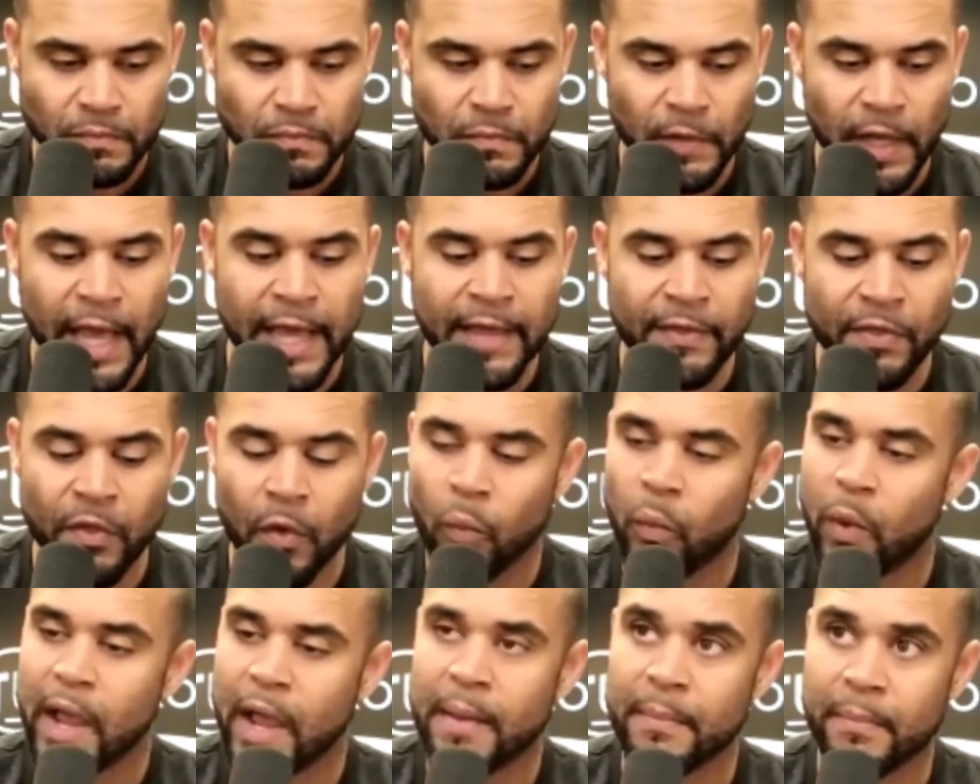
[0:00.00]
And the
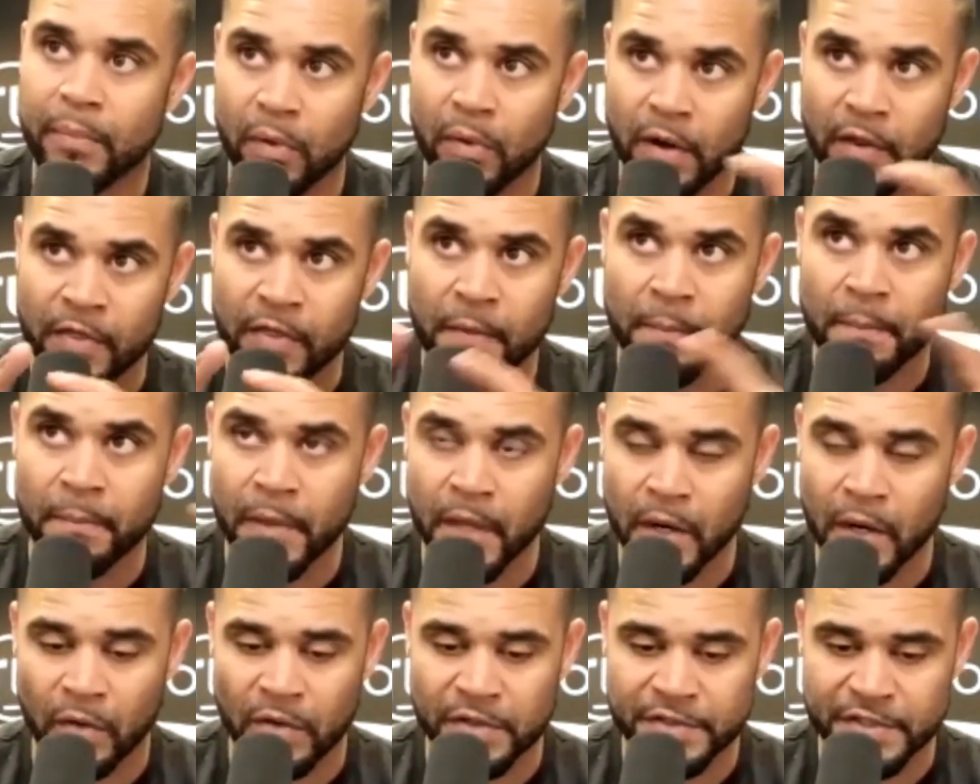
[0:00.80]
whiteboard in the
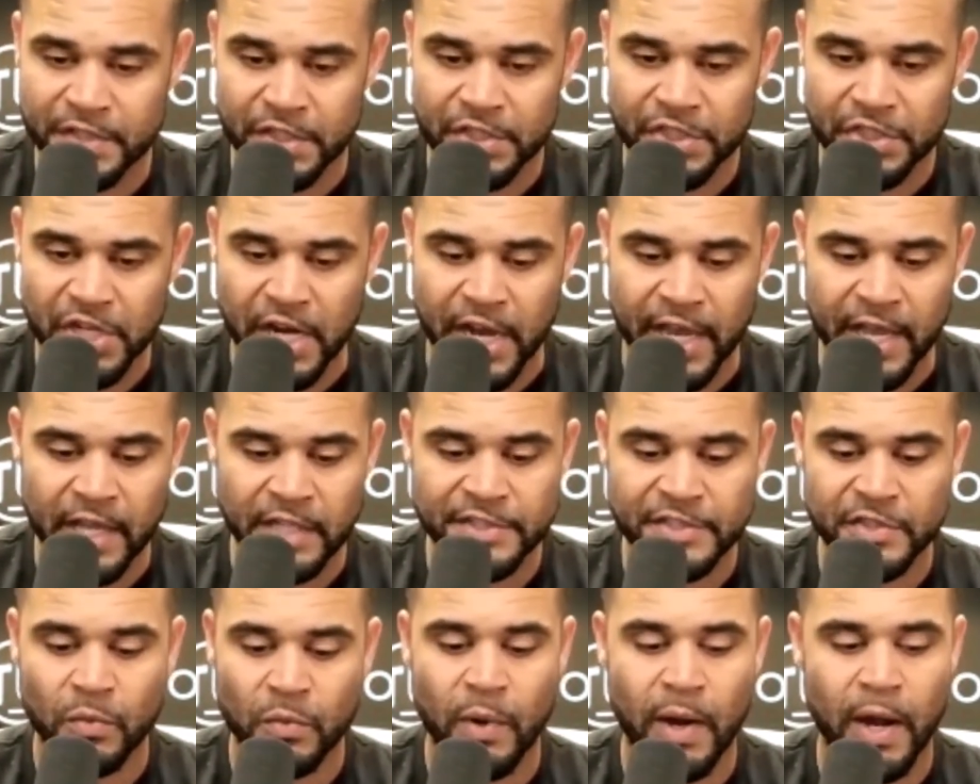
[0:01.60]
middle is a giant
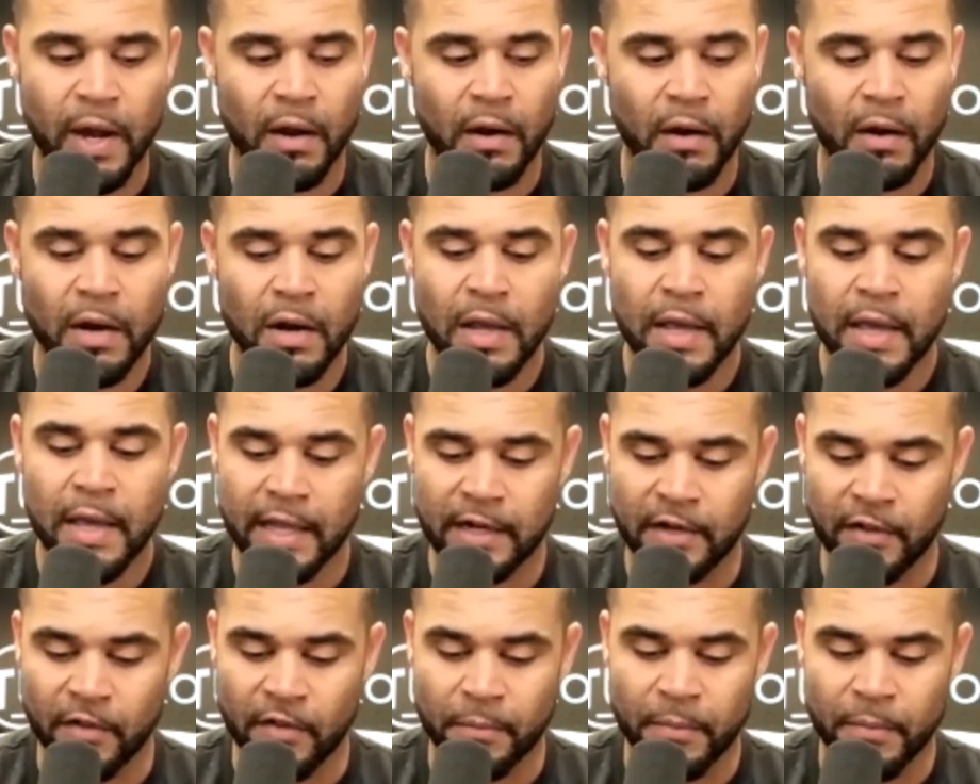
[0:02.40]
square. And
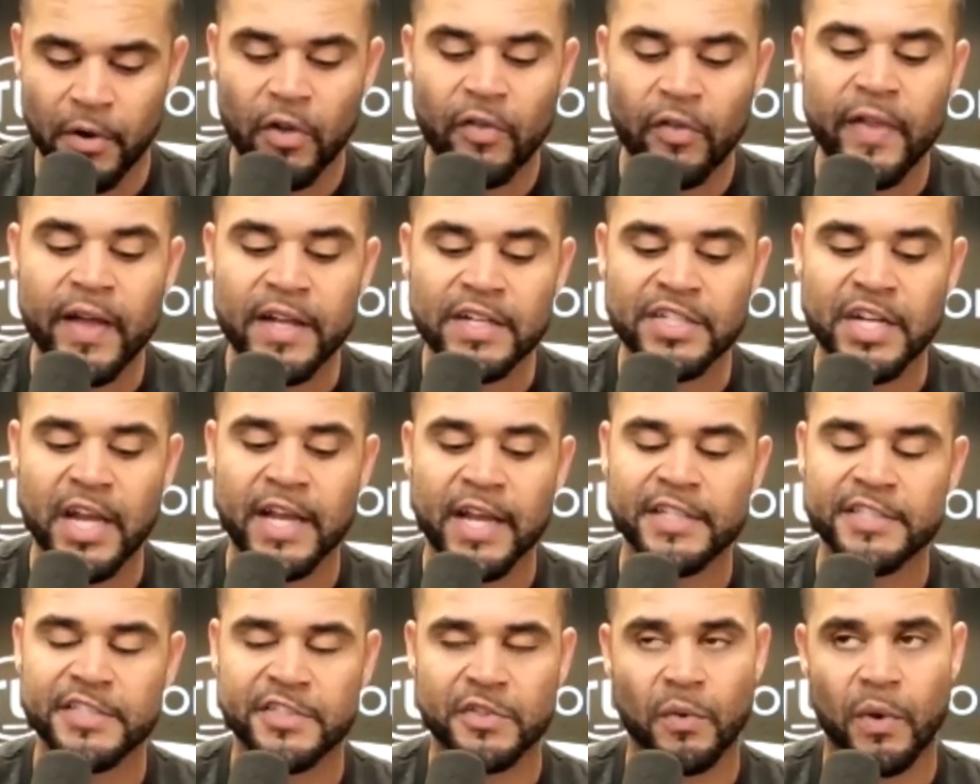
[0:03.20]
in the middle of that
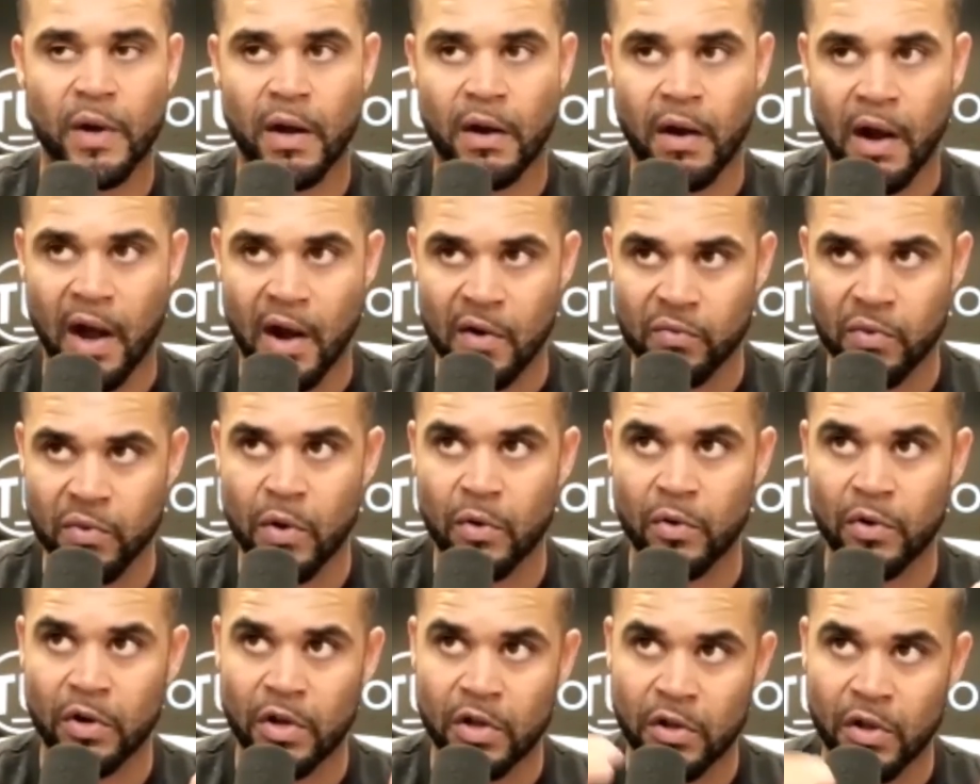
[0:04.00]
giant square, I
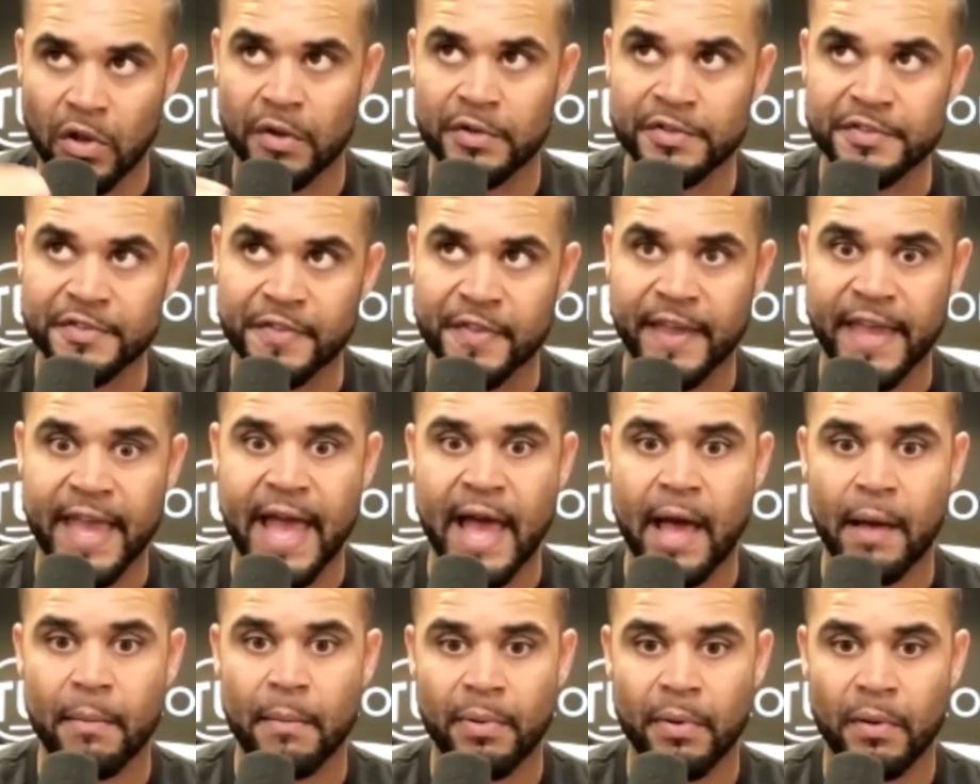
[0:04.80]
wrote, close the
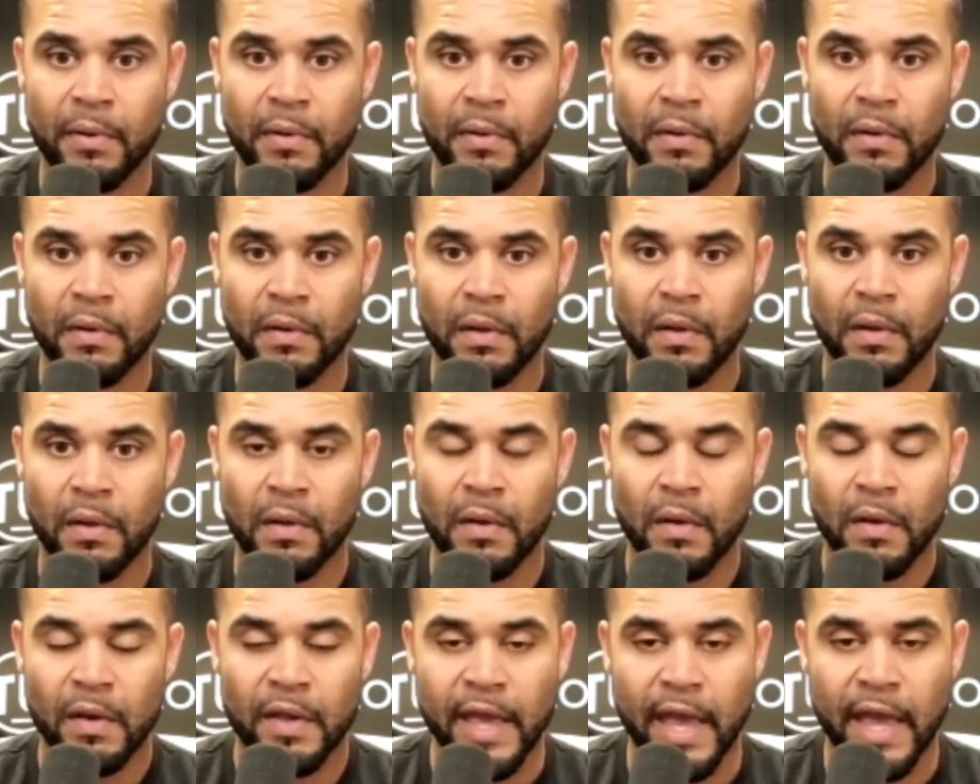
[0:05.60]
gap.
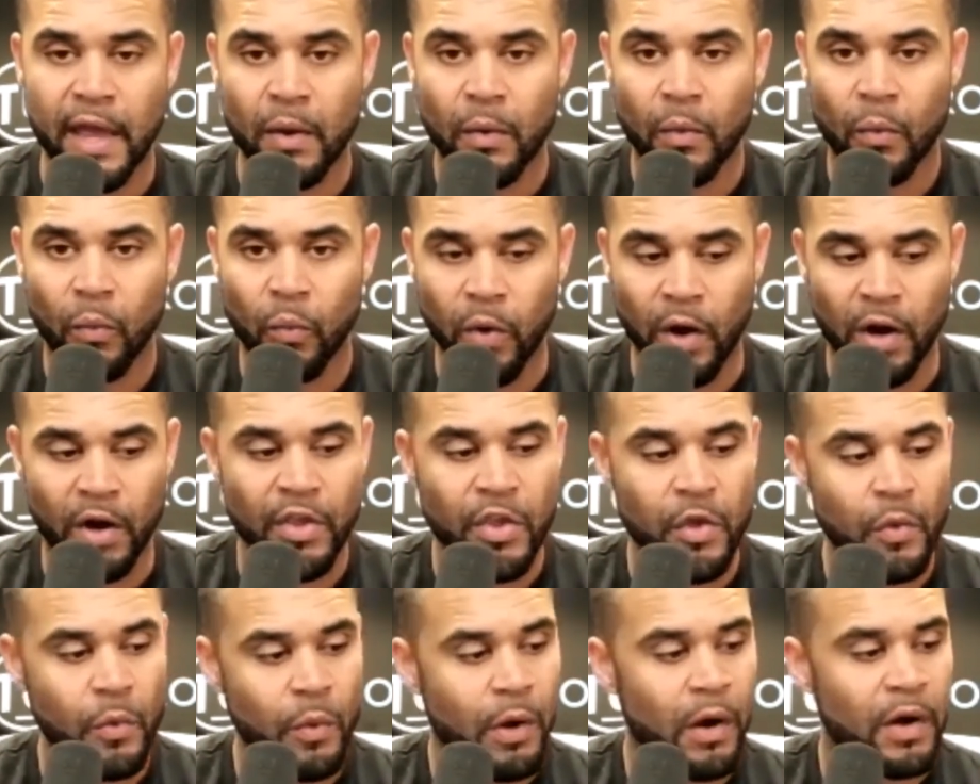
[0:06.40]
Okay. Where
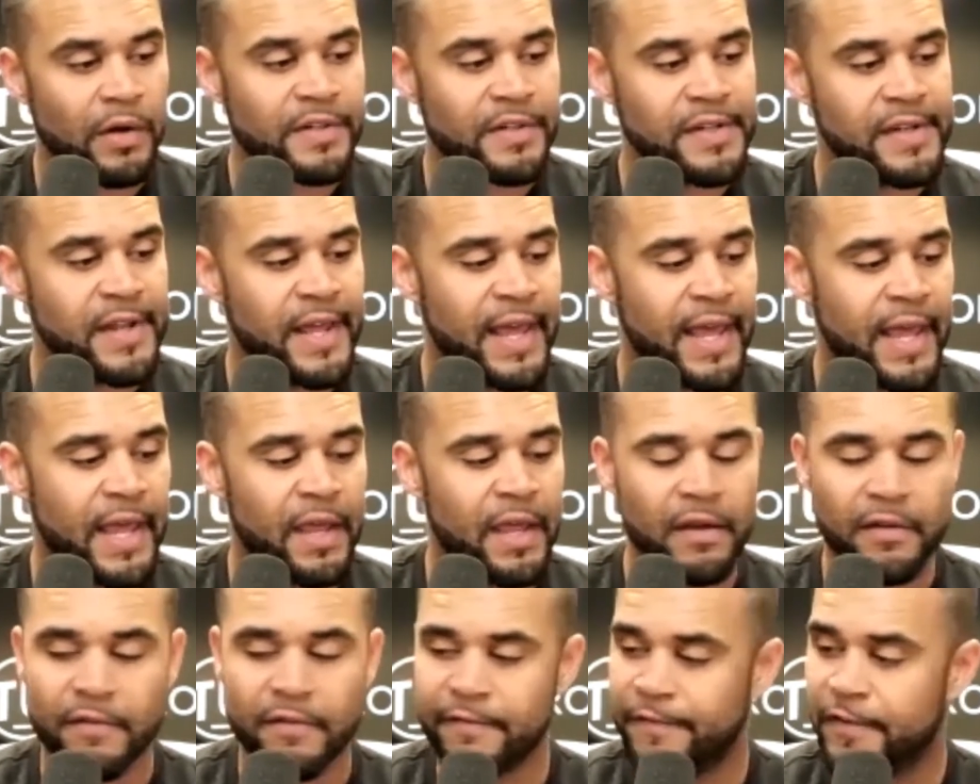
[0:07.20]
you are today
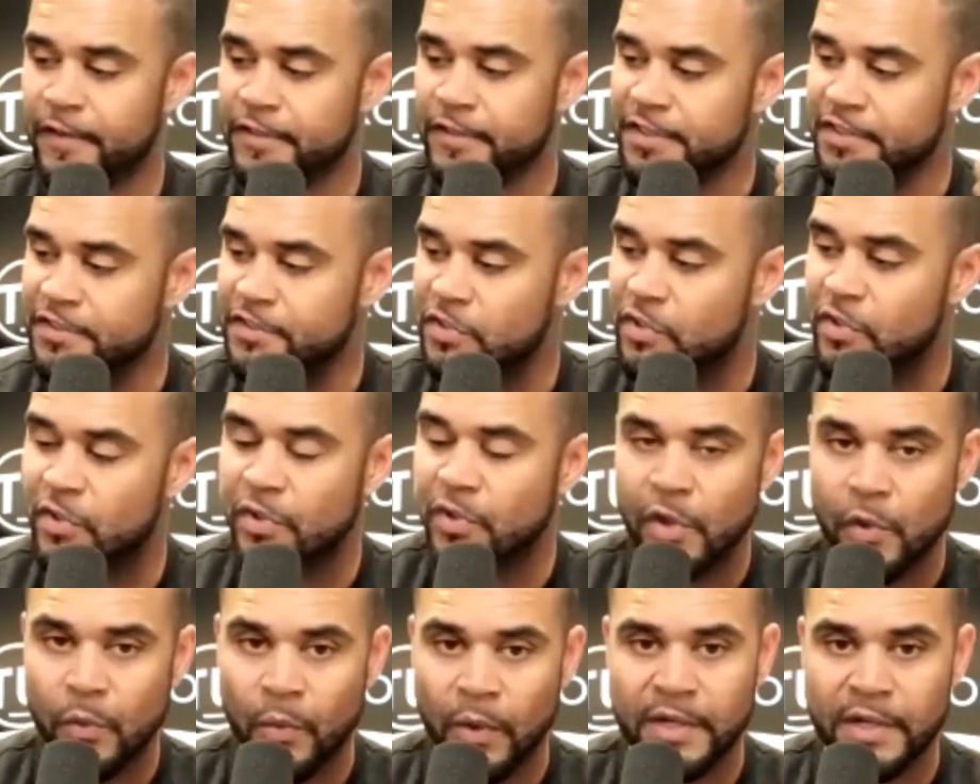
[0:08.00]
versus who
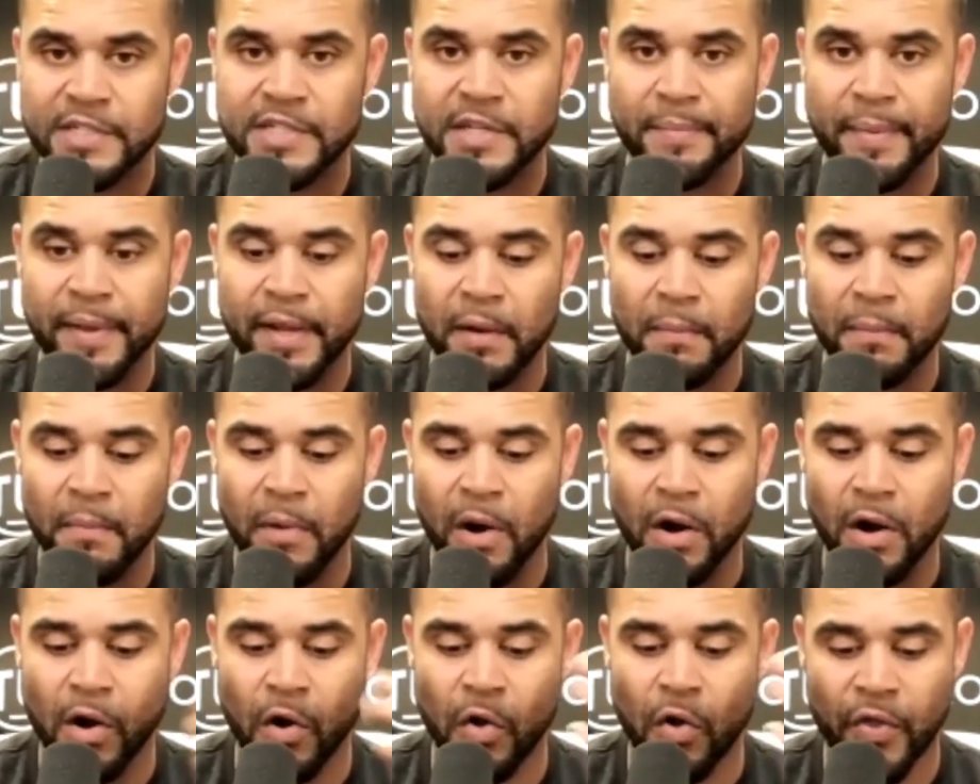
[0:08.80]
you want to be
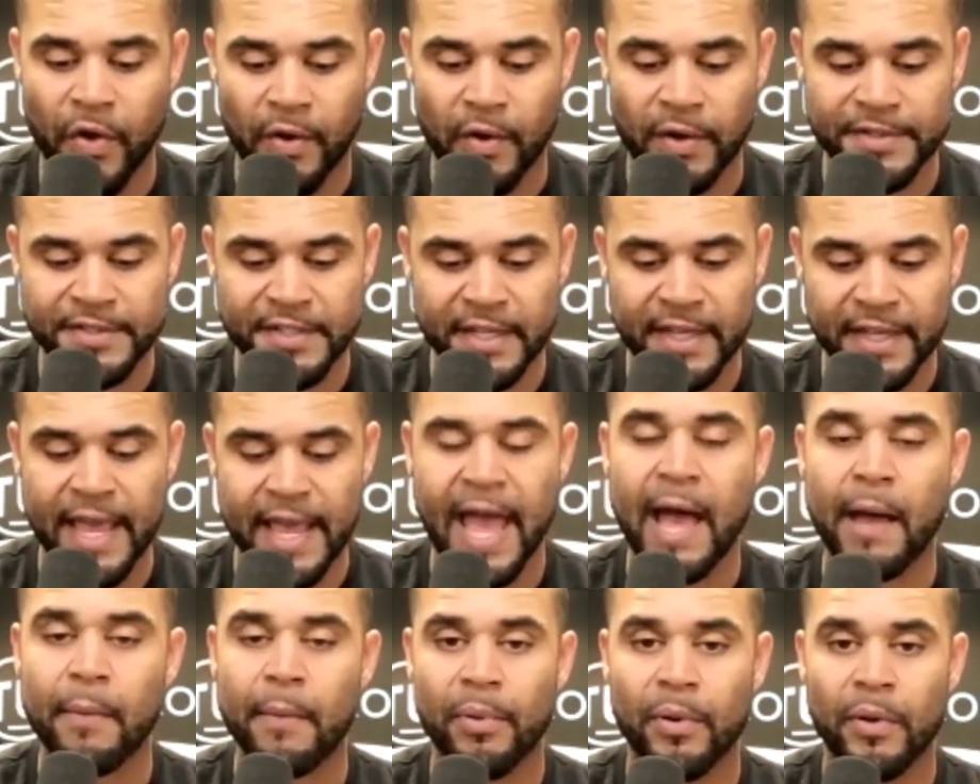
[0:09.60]
tomorrow, there is a gap.